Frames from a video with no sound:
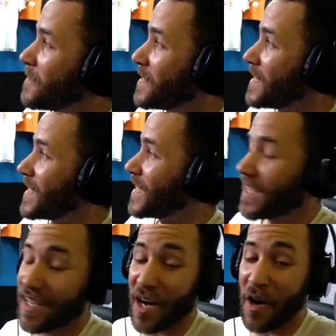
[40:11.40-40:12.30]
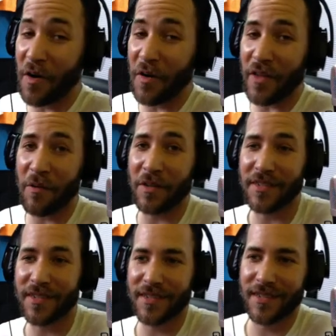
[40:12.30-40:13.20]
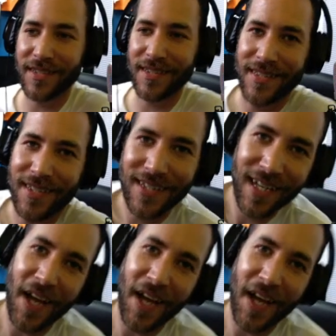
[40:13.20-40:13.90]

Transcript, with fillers: actually really cute. Oh, I, I was, would have liked a video of that.